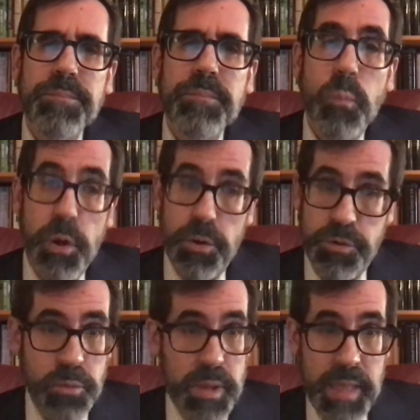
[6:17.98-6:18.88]
We are
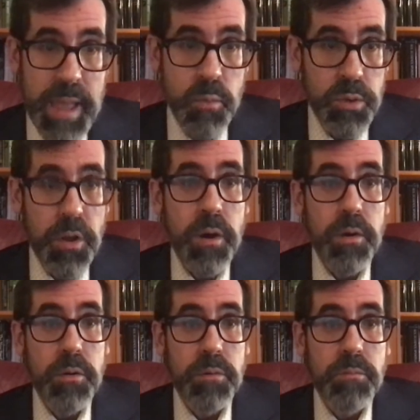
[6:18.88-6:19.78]
doing that with
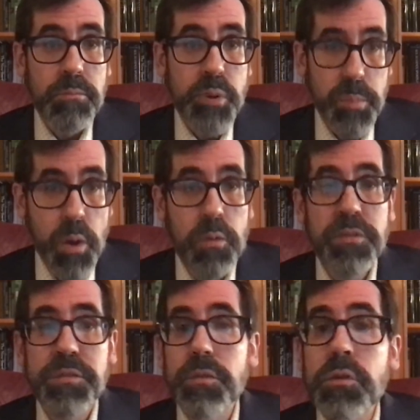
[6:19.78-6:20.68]
our
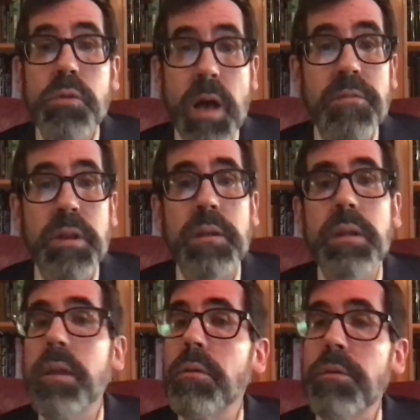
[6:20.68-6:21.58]
proposed new covenant
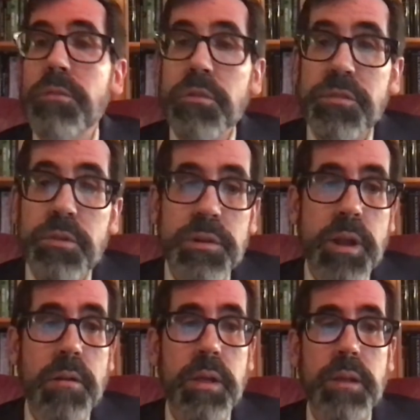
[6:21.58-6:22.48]
here at First
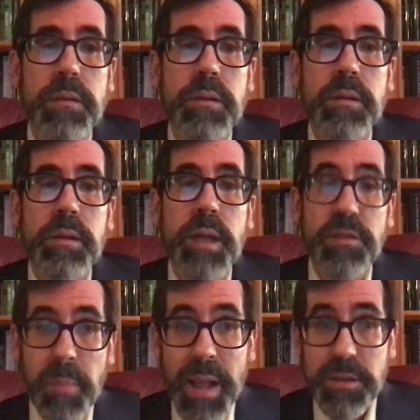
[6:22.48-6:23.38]
Unitarian,
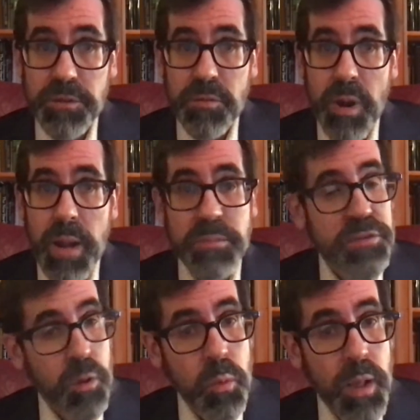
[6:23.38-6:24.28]
as Mike described
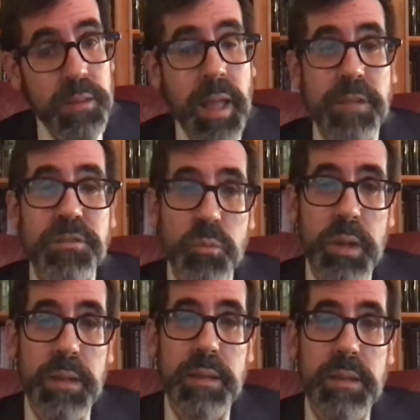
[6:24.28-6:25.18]
so well last
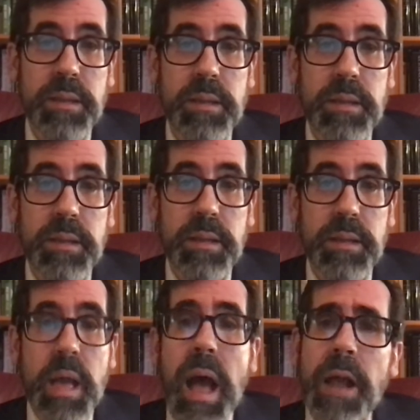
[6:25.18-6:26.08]
week.
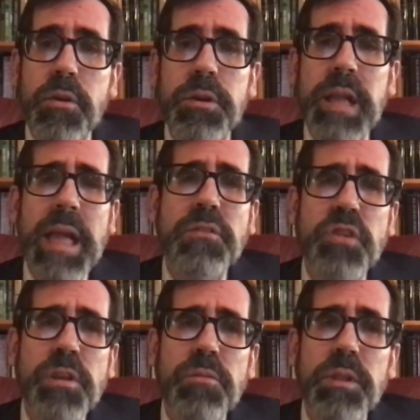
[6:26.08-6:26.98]
I heard it at
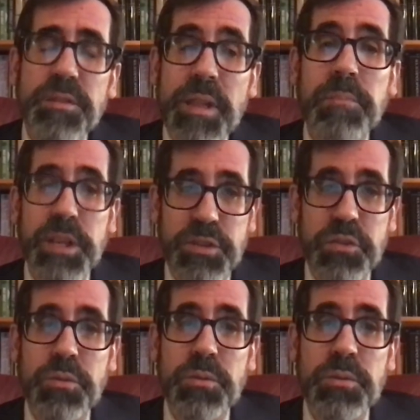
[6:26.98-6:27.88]
General Assembly,
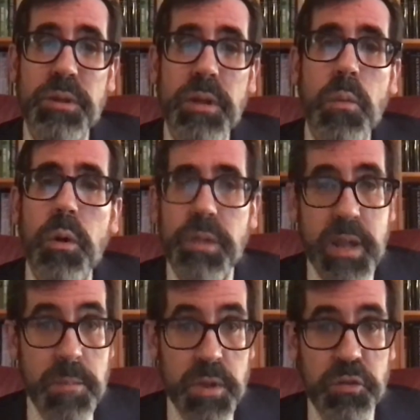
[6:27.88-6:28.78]
too, where the
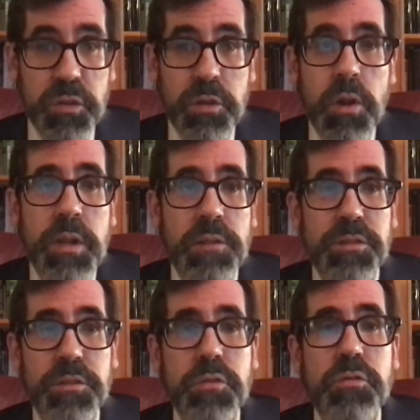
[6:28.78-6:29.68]
Commission on
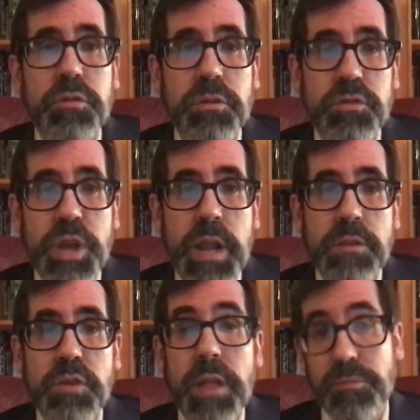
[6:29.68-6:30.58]
Institutional
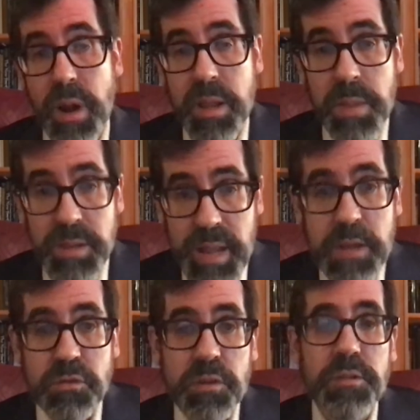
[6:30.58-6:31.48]
Change has
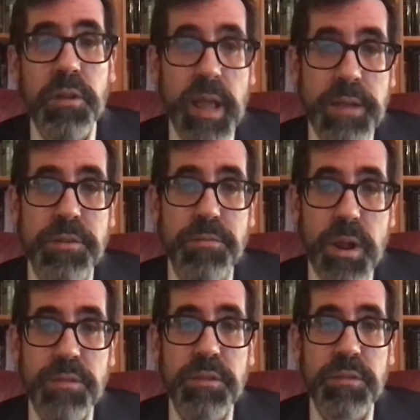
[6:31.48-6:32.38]
recommendations on
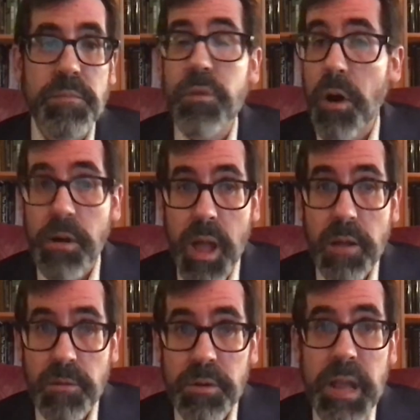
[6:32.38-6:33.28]
anti-racism for our
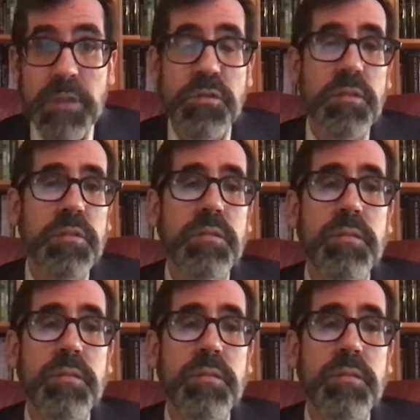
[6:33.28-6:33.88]
congregations.